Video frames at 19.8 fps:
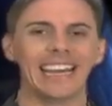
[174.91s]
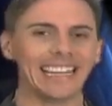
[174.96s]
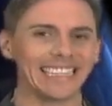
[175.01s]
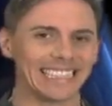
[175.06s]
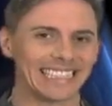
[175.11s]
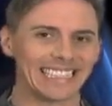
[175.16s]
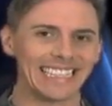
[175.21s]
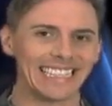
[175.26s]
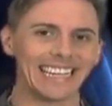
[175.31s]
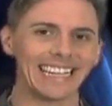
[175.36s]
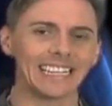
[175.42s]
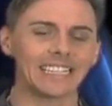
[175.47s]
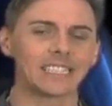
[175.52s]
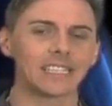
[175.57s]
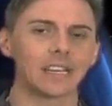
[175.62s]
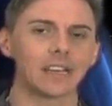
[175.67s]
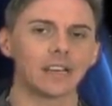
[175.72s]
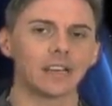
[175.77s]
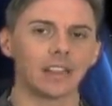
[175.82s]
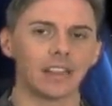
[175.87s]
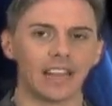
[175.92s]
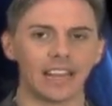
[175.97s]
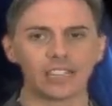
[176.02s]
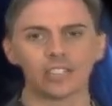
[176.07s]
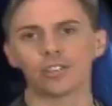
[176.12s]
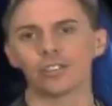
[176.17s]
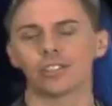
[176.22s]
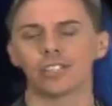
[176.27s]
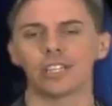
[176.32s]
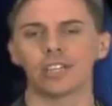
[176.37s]
It's six
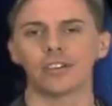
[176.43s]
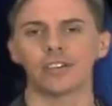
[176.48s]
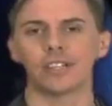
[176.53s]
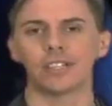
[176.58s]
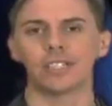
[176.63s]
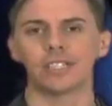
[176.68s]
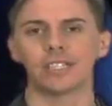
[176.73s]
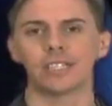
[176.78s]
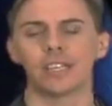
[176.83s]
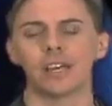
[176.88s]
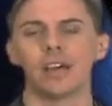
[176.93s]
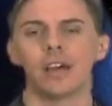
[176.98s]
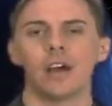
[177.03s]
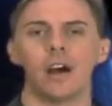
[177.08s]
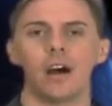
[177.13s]
lecture series